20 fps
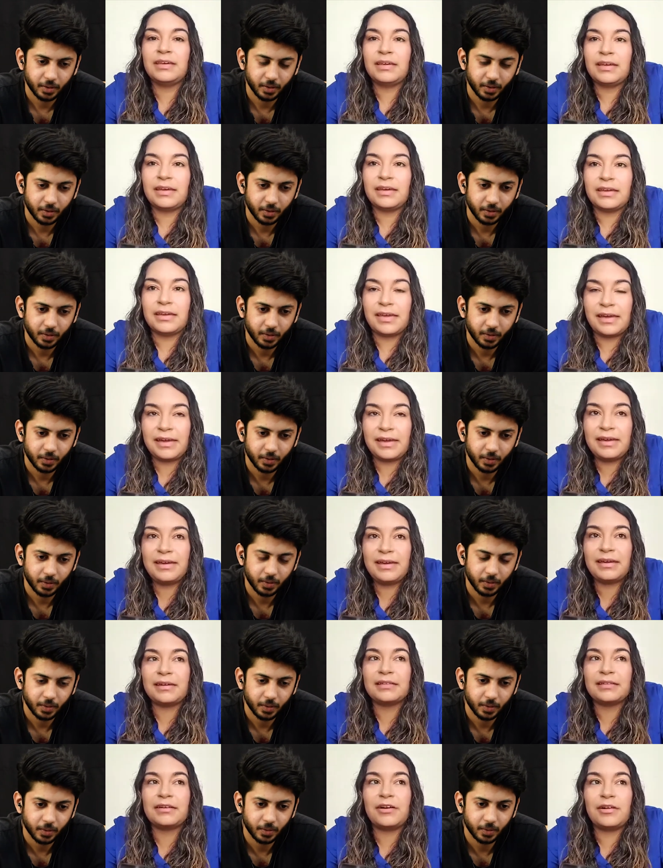Speaker 1: Yeah,
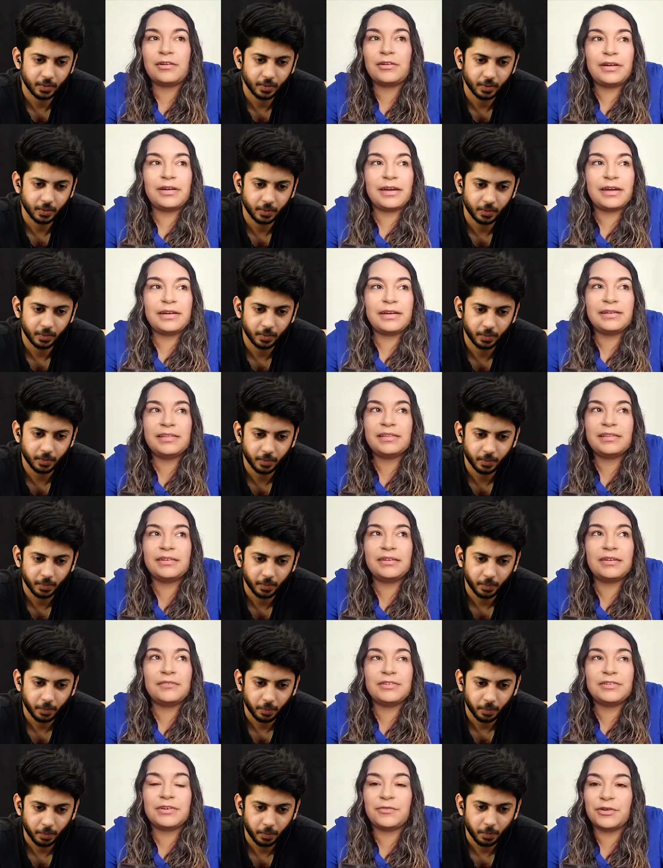all kinds of
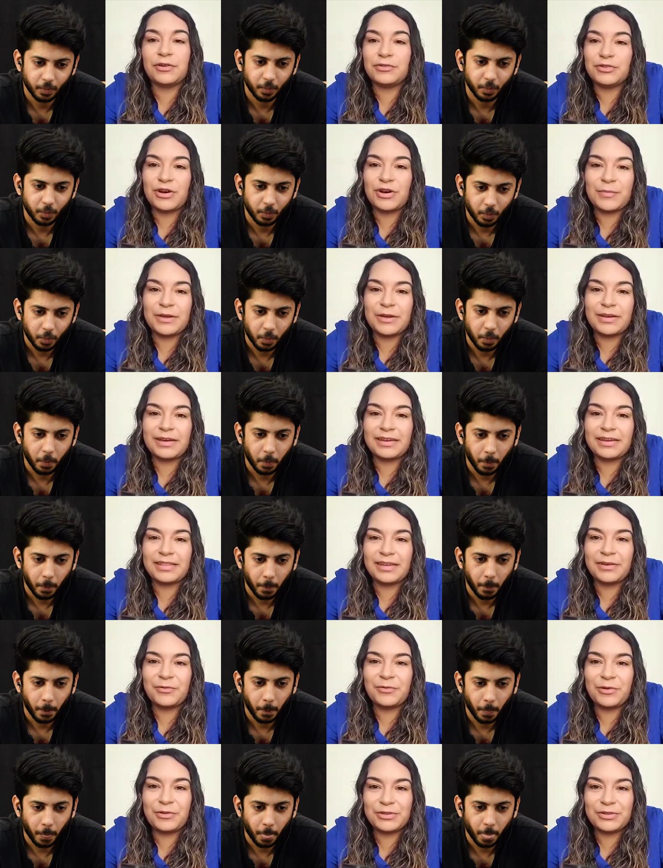different trauma. I think
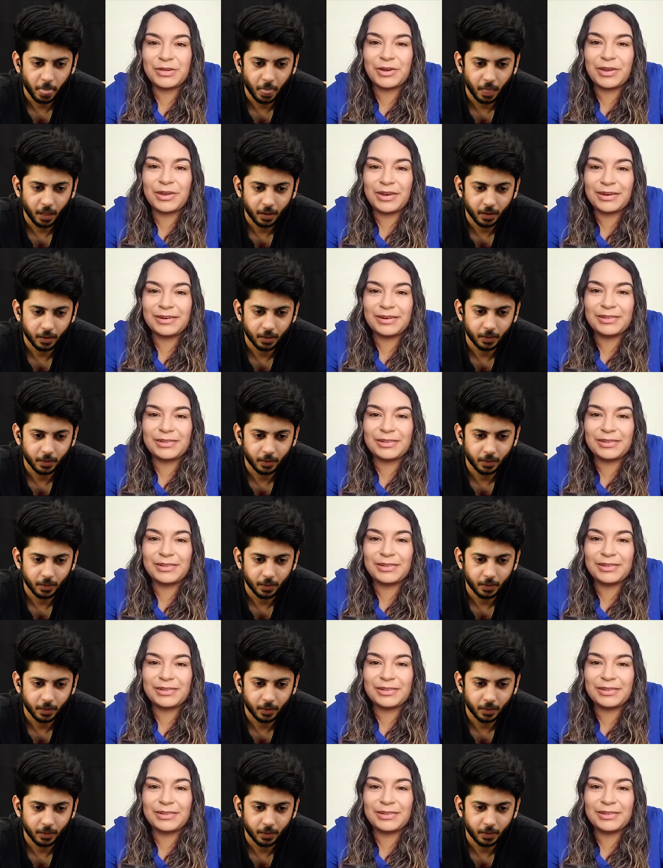we were talking a